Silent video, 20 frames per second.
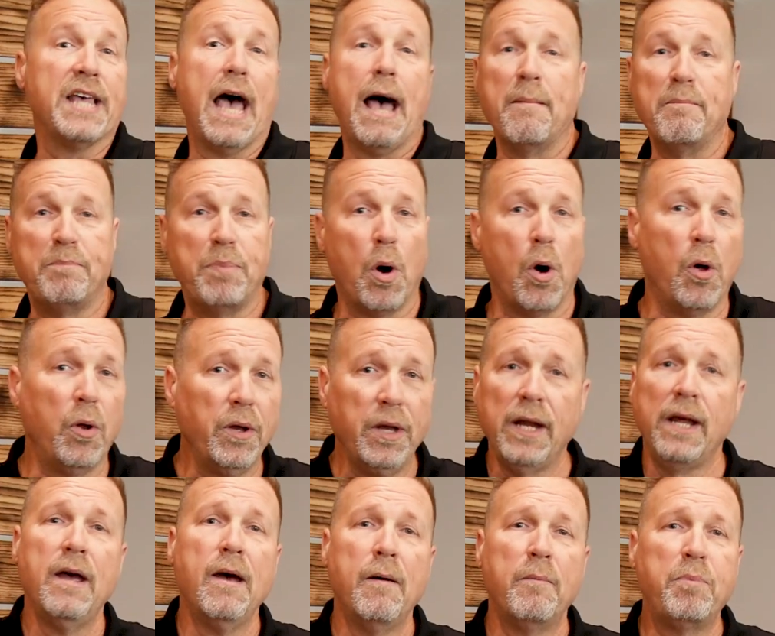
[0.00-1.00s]
that
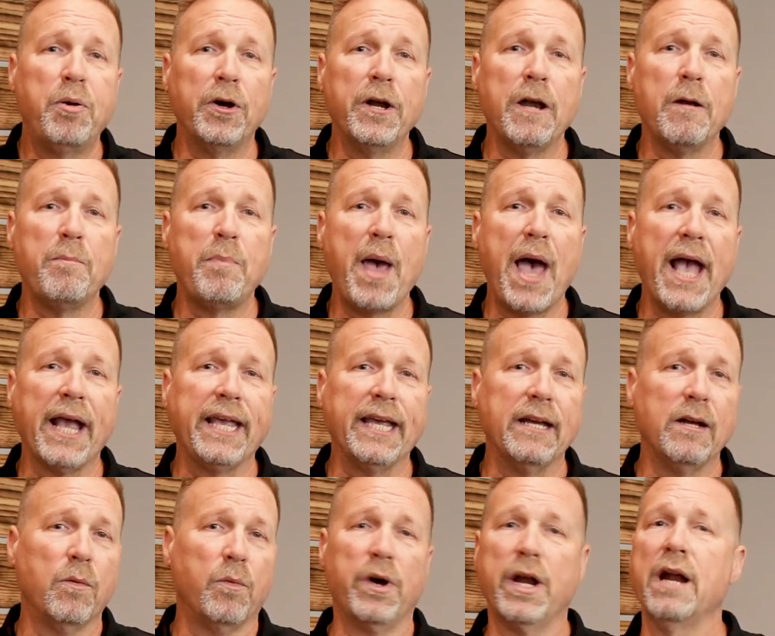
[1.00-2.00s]
bolt, put it back
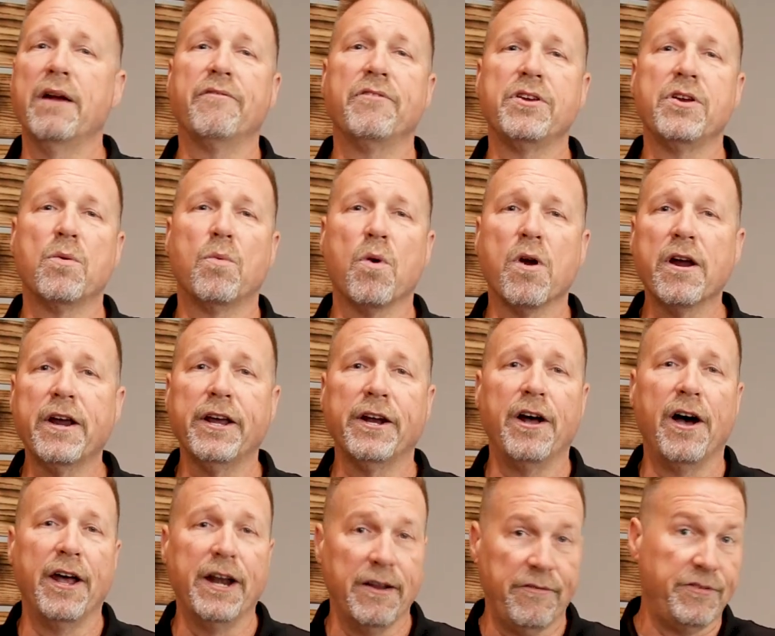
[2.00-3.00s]
into whatever you're working
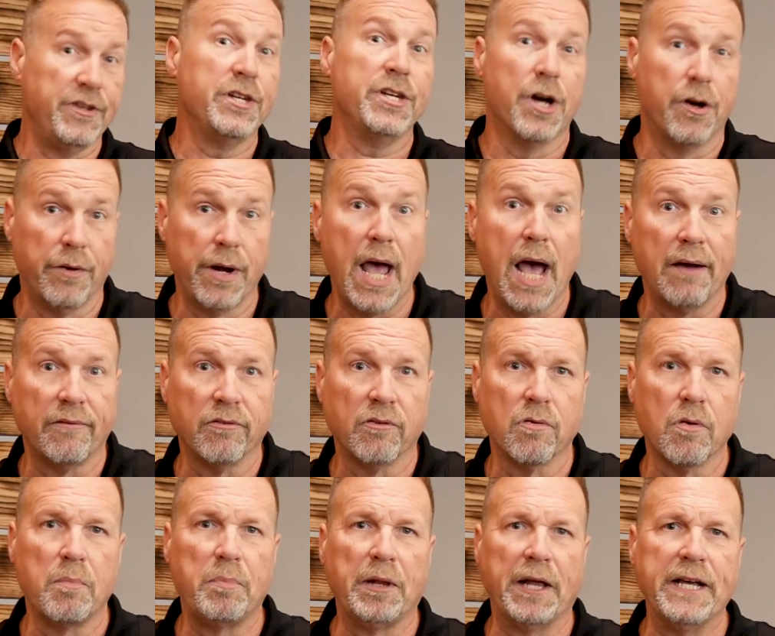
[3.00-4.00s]
on if you don't have a
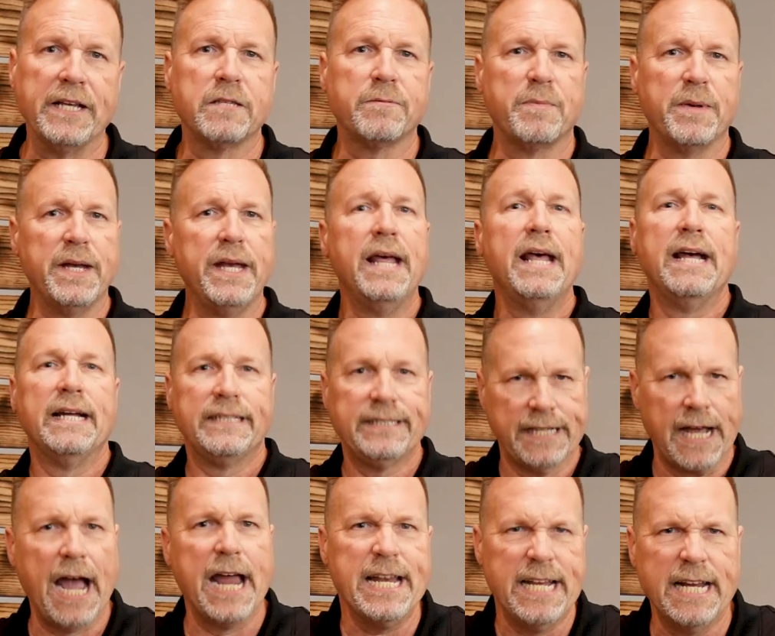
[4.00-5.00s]
replacement,
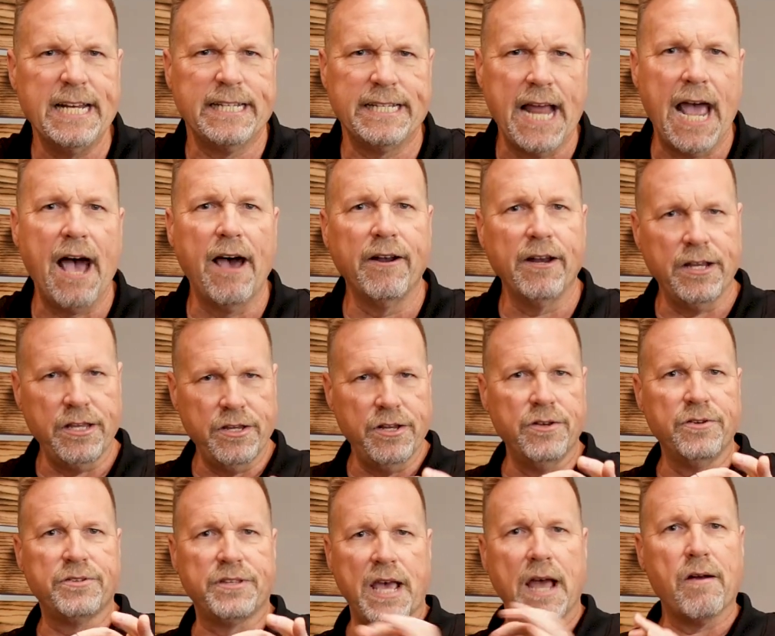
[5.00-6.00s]
tighten it down and
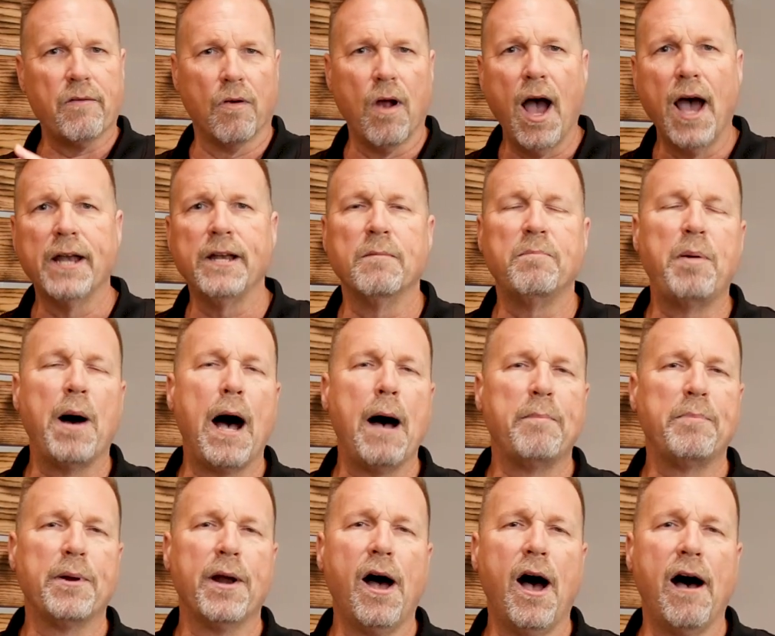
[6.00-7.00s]
use that rod to
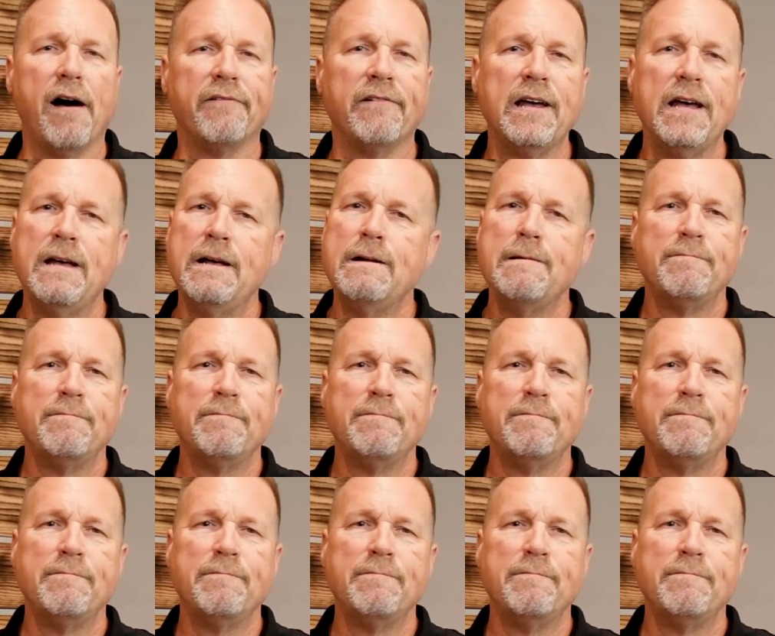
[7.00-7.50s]
pop it off.